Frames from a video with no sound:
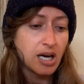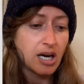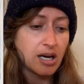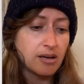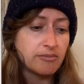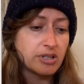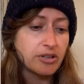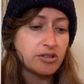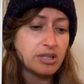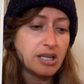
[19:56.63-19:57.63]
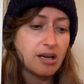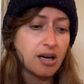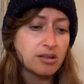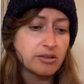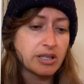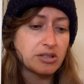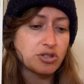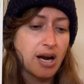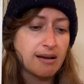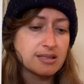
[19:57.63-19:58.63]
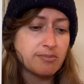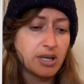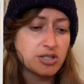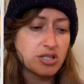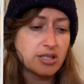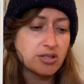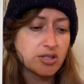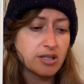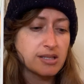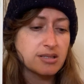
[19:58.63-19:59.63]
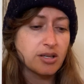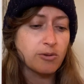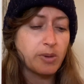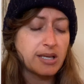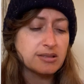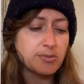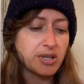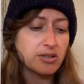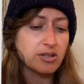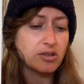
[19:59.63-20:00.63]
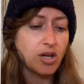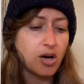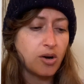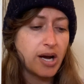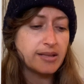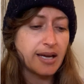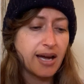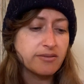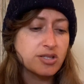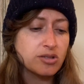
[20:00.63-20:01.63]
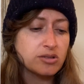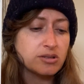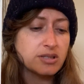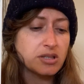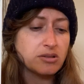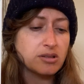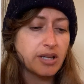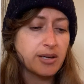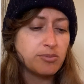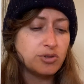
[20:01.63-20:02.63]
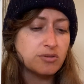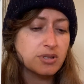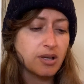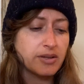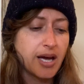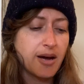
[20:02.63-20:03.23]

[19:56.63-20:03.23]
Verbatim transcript: Um, their unique coloring attracts much interest. Their wings appear to glow and they have circles that look like moons on